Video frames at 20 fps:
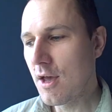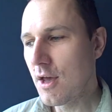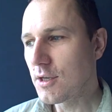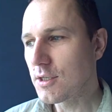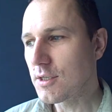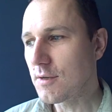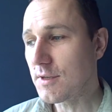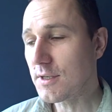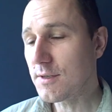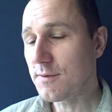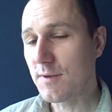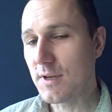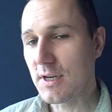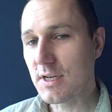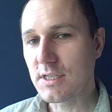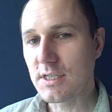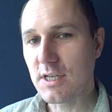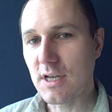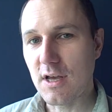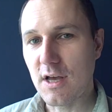So I've just
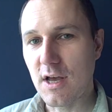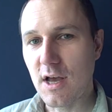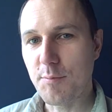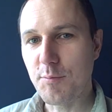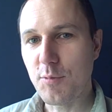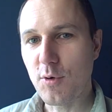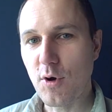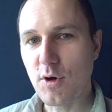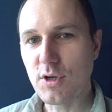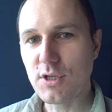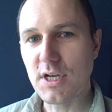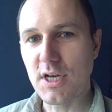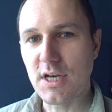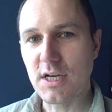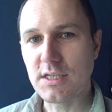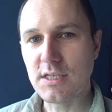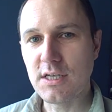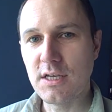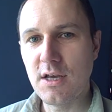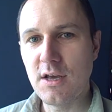finished a, a
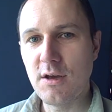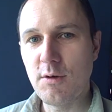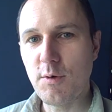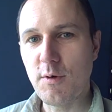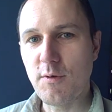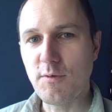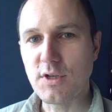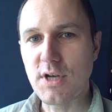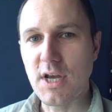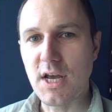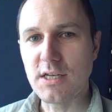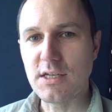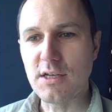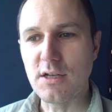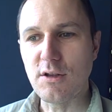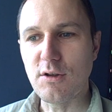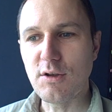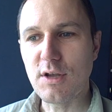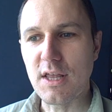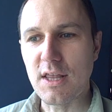project. We've tried to
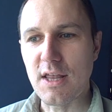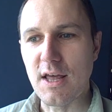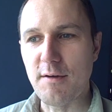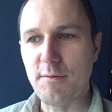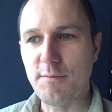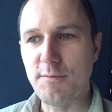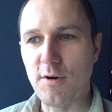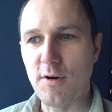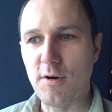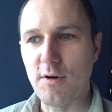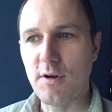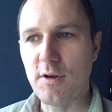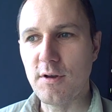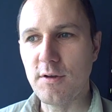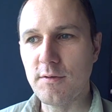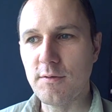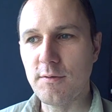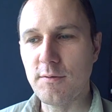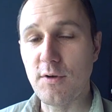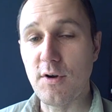look at that for,
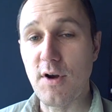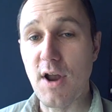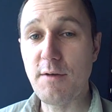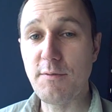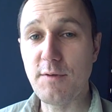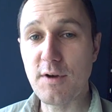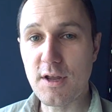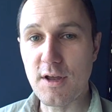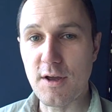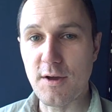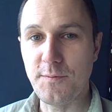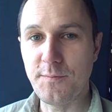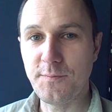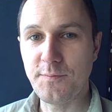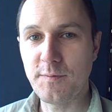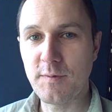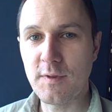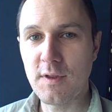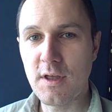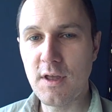for Africa.
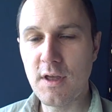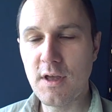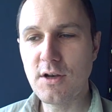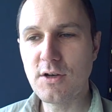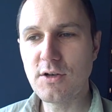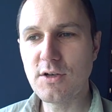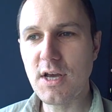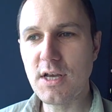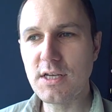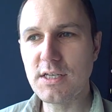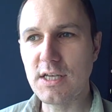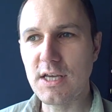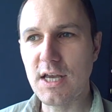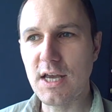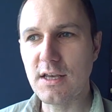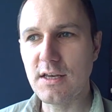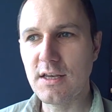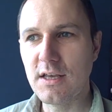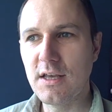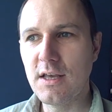Trying to
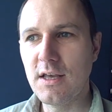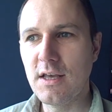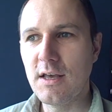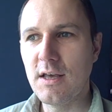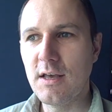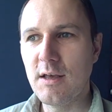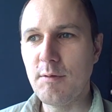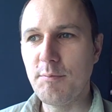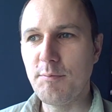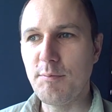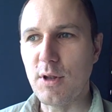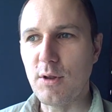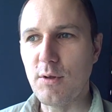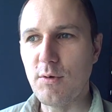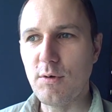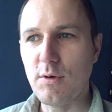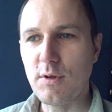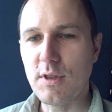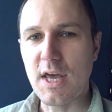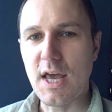get
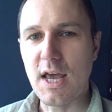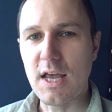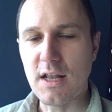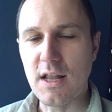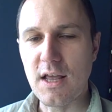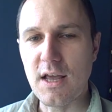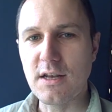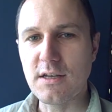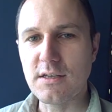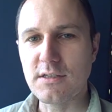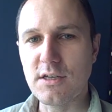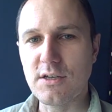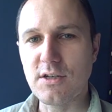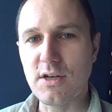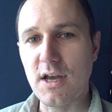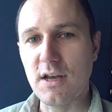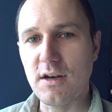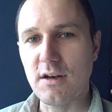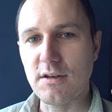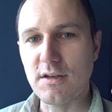below the headlines to
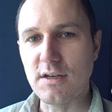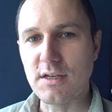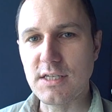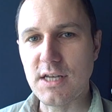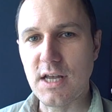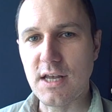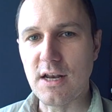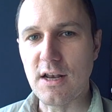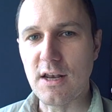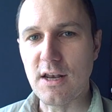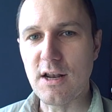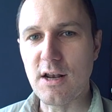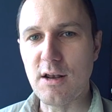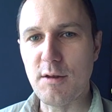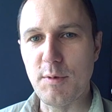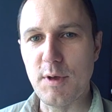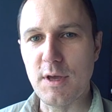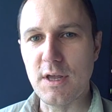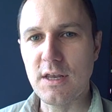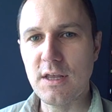try and understand a little
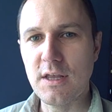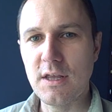bit